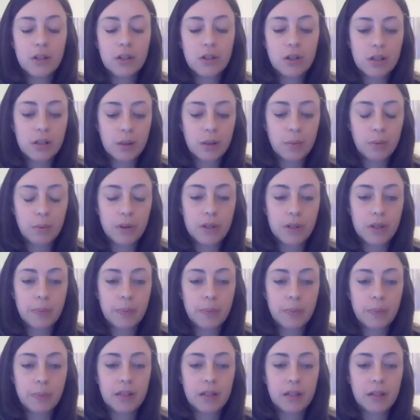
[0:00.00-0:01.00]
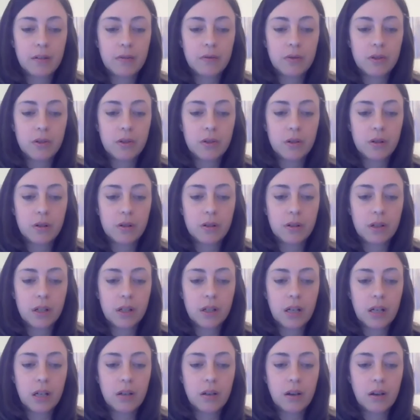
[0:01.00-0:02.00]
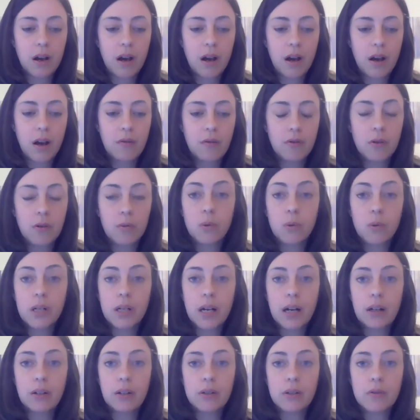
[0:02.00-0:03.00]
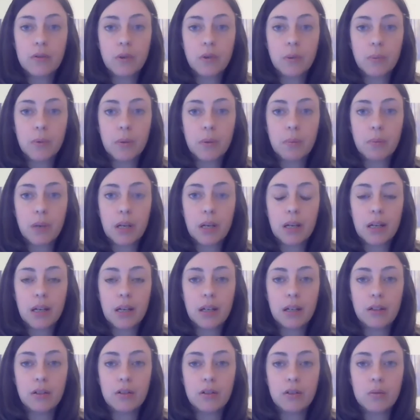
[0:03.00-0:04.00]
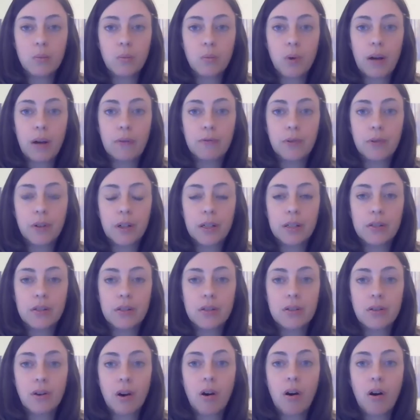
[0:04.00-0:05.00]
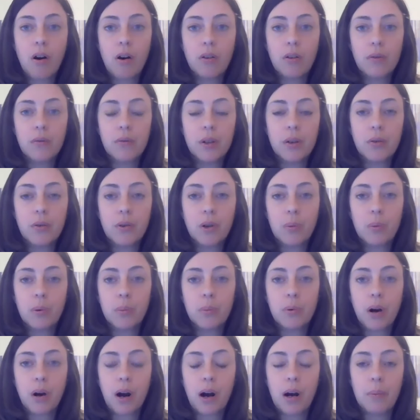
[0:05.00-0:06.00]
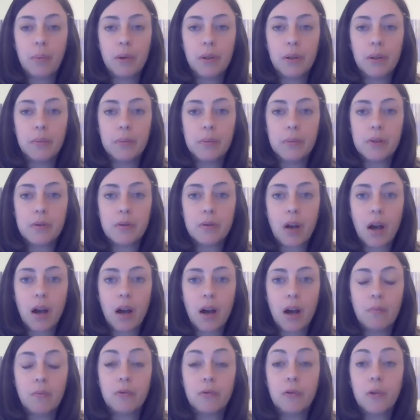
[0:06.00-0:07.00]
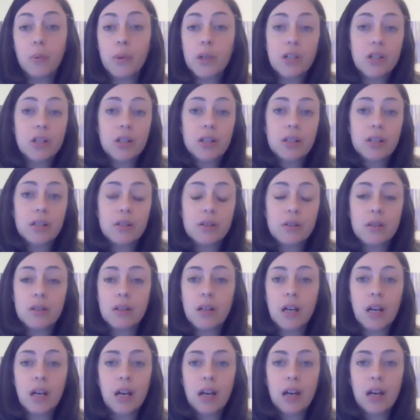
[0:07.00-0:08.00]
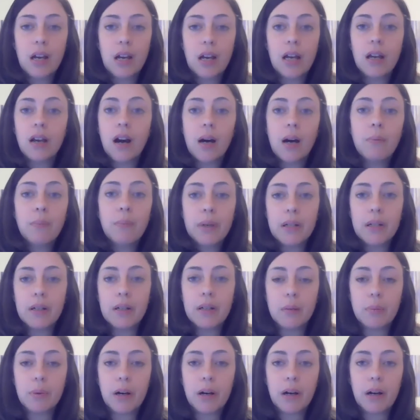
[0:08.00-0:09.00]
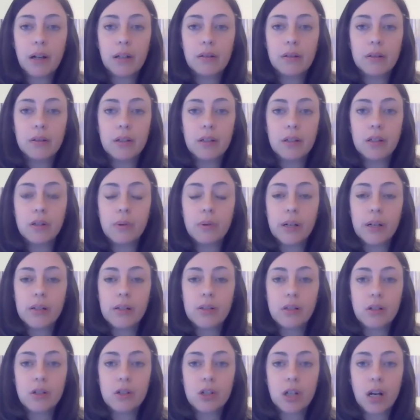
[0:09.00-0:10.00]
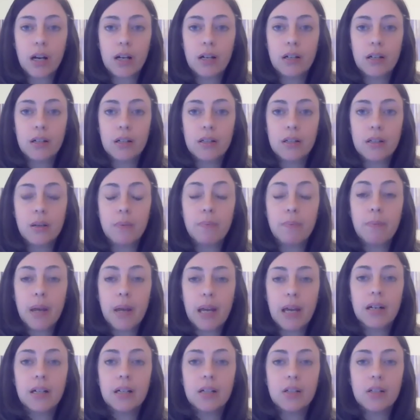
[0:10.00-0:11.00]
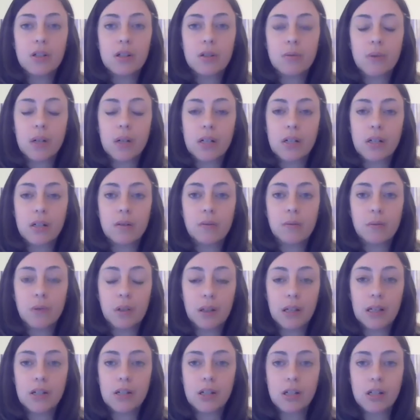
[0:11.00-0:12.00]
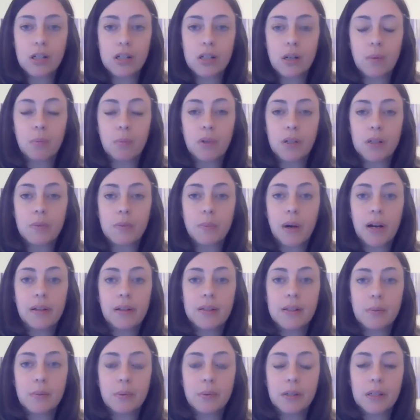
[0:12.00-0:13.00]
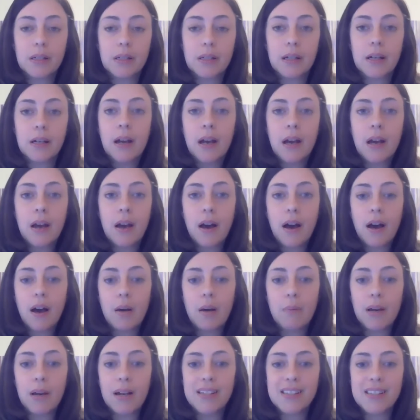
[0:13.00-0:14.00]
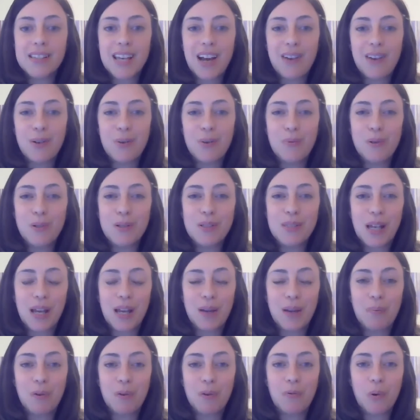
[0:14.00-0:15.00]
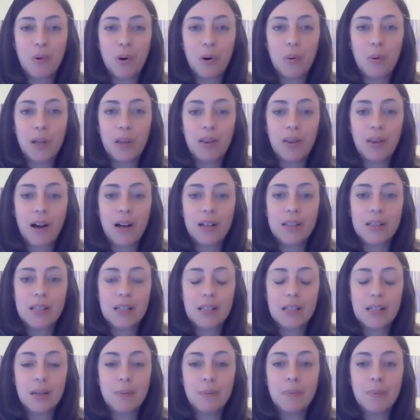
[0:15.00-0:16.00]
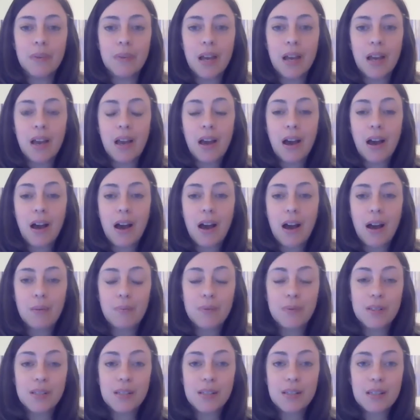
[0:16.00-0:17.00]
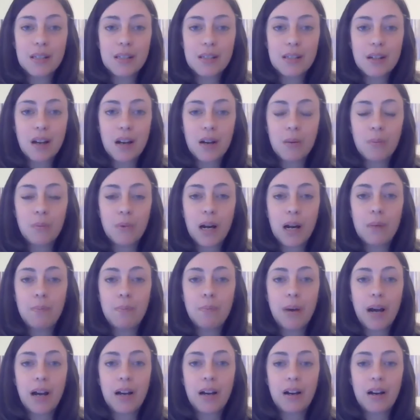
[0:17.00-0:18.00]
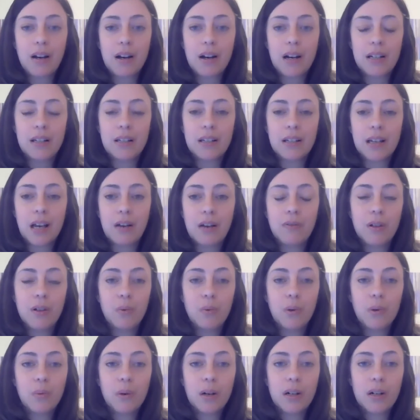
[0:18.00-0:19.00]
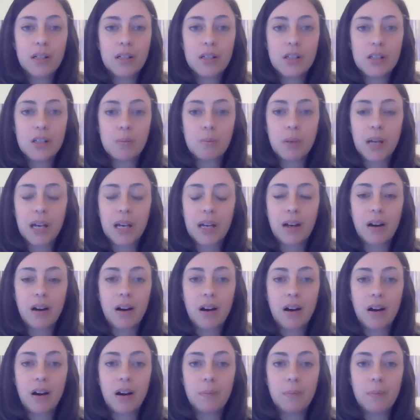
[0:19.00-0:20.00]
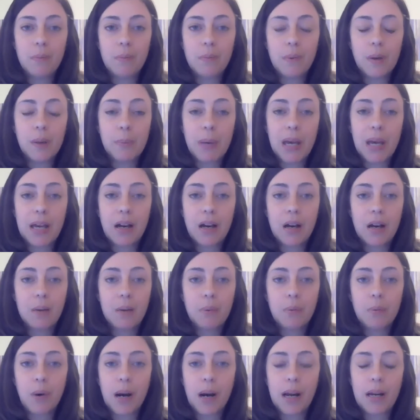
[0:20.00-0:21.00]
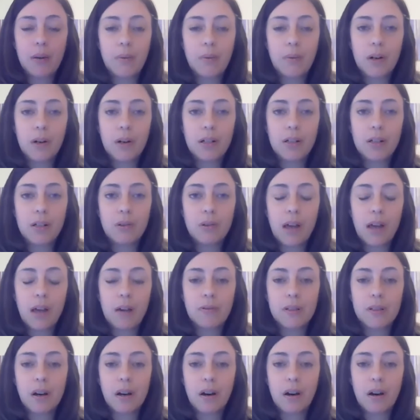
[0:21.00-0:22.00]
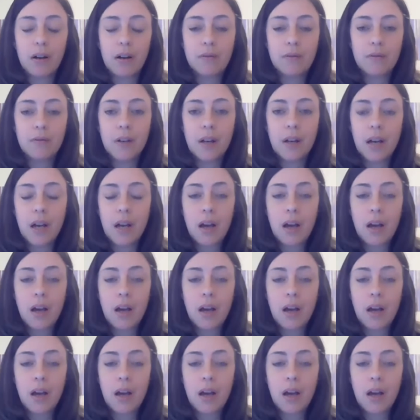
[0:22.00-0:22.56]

interesting perspective. Certainly, the readouts from the meetings referenced all of the global problems for which it is incumbent upon the U.S. and China to manage the relationship responsibly, as Kevin was saying before we lost him. Since he's come right back on, Kevin, we want to just pick up right where you left off.